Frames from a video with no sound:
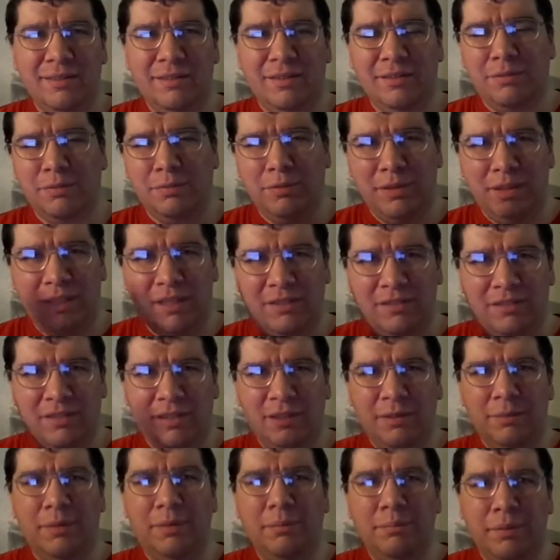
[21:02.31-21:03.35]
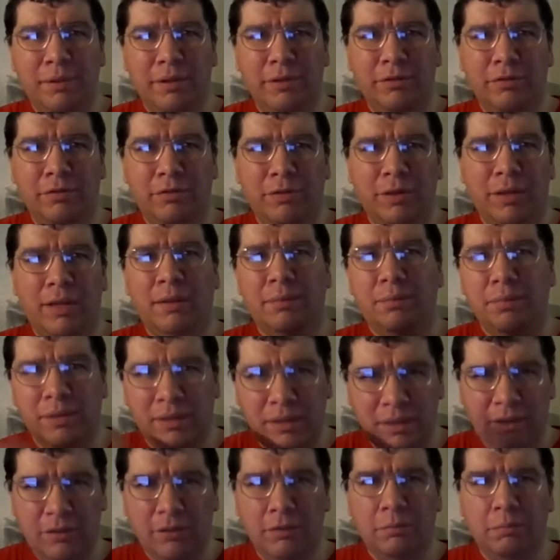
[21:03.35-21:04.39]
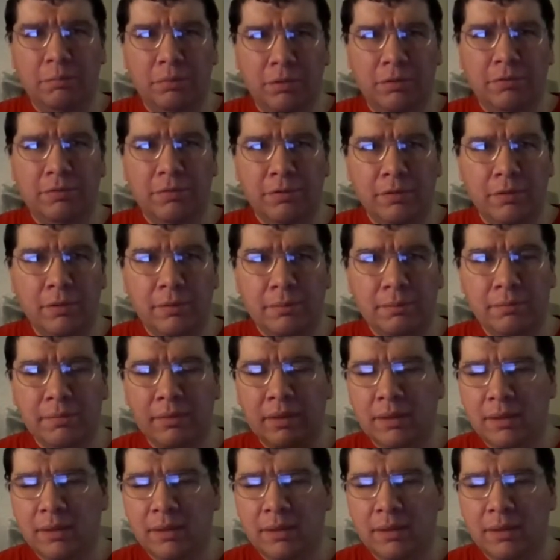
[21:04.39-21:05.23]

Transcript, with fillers: just when they set up the bear trap and killed both of them,